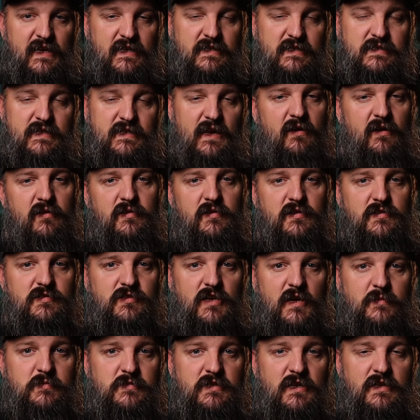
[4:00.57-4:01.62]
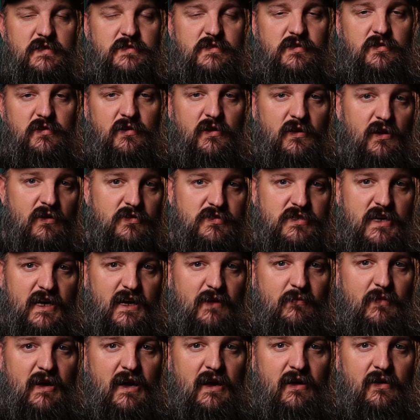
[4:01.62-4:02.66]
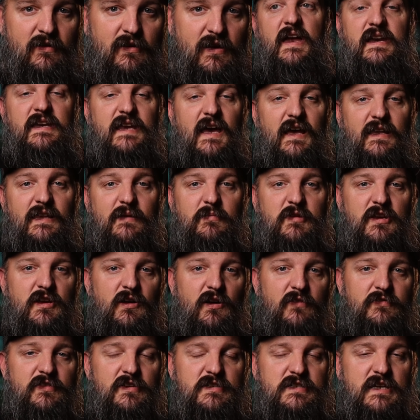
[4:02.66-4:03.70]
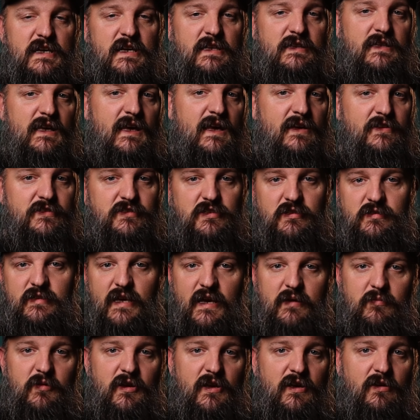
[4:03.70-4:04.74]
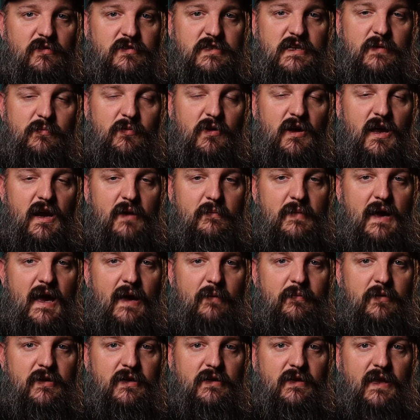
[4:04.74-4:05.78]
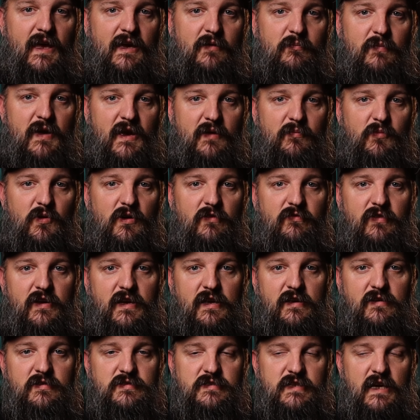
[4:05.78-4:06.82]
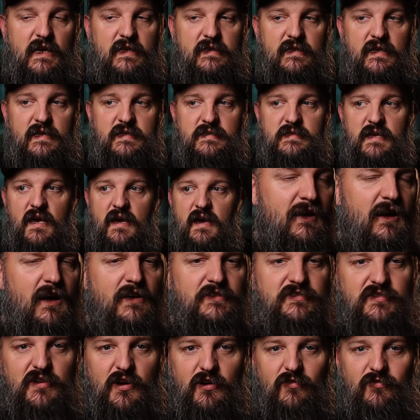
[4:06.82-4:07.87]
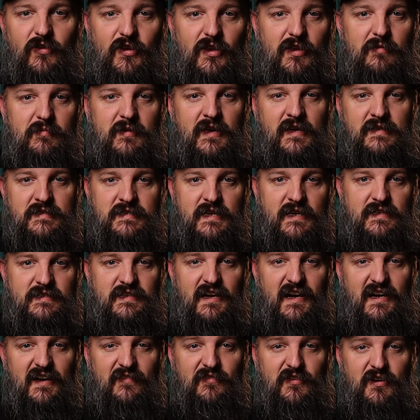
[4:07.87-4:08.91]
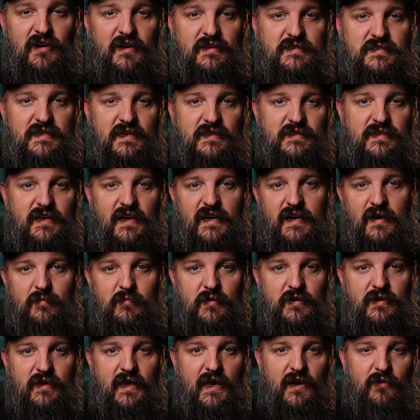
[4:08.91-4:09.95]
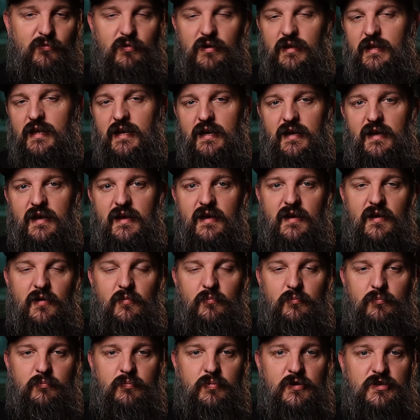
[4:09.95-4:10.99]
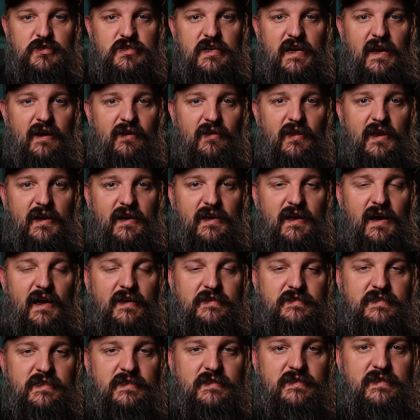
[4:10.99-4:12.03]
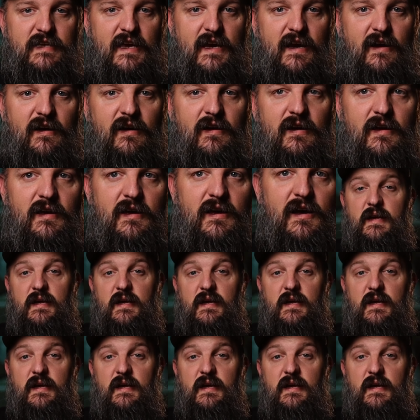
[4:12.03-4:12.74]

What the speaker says: links down in the description so you can go check them out. And yeah, let me know if there's anything else you'd like me to go deeper on. I'm happy to like make more videos like this. Also go follow me on TikTok if you're on TikTok. I've been like really pushing out a lot of content there.